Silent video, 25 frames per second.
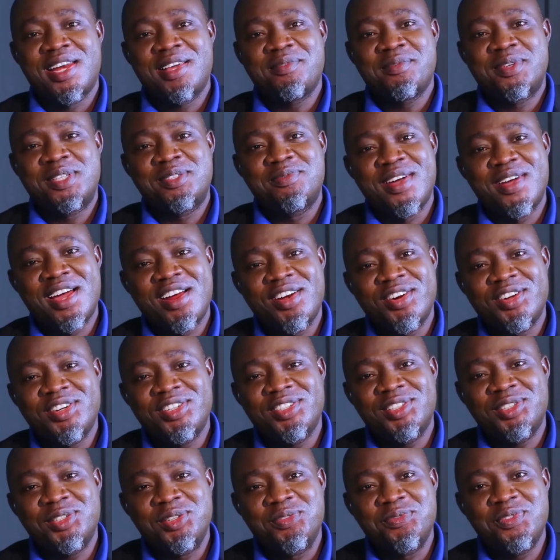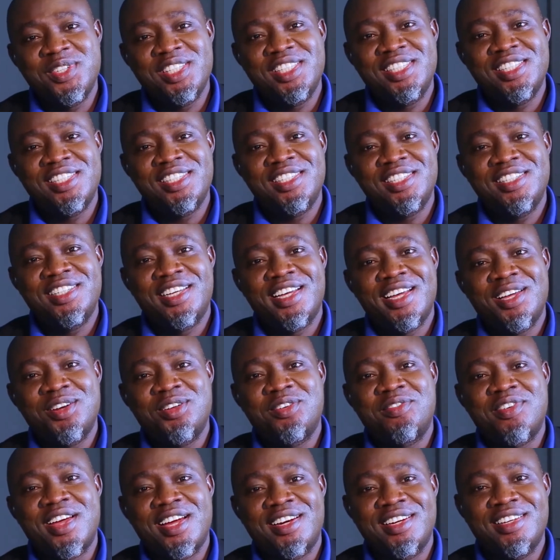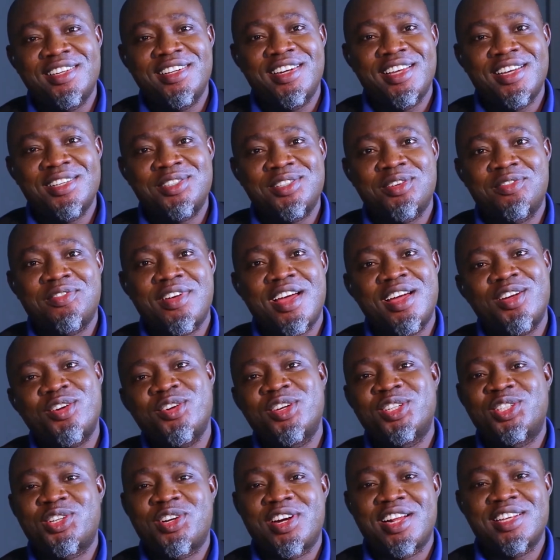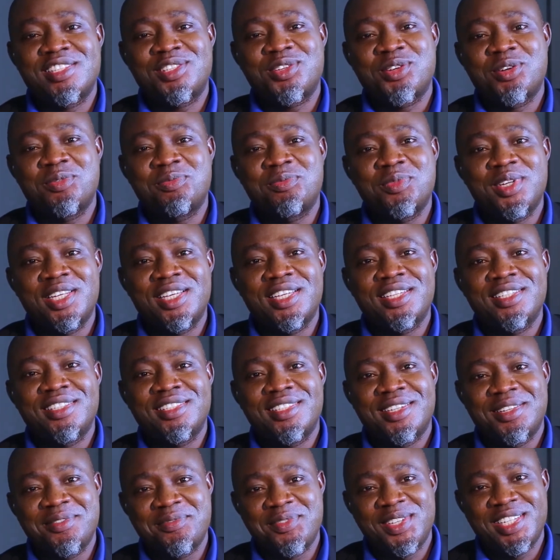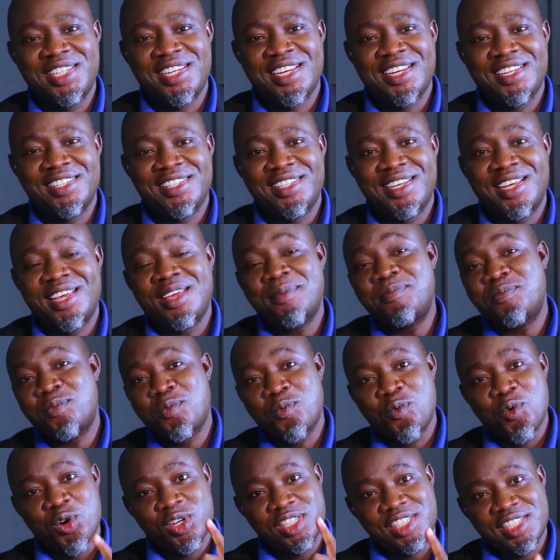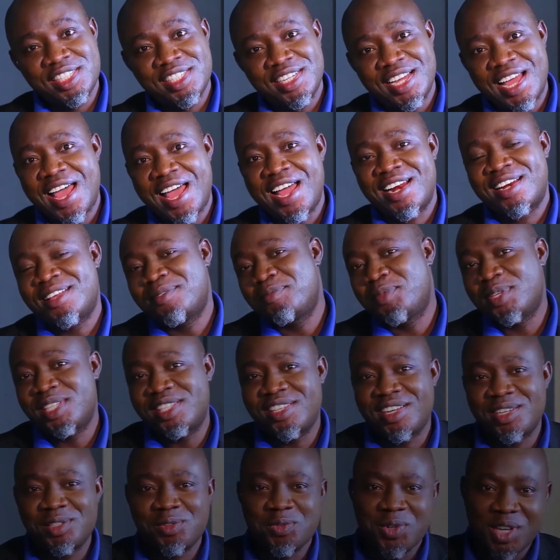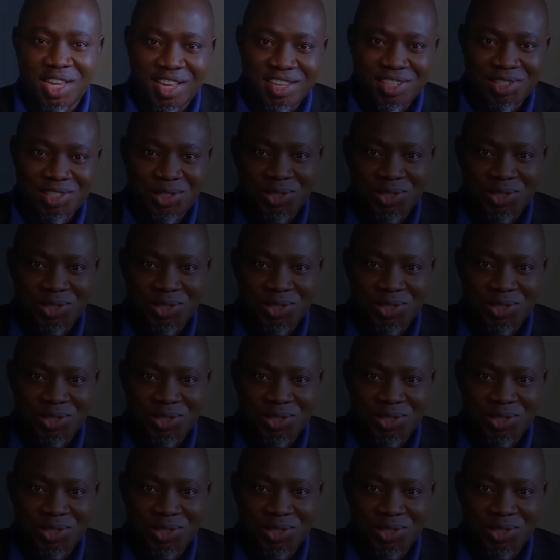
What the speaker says: name is Baron Omiji, the head of Agribusiness of Anchor Insurance Company Limited. Keep watching Agribusiness Weekend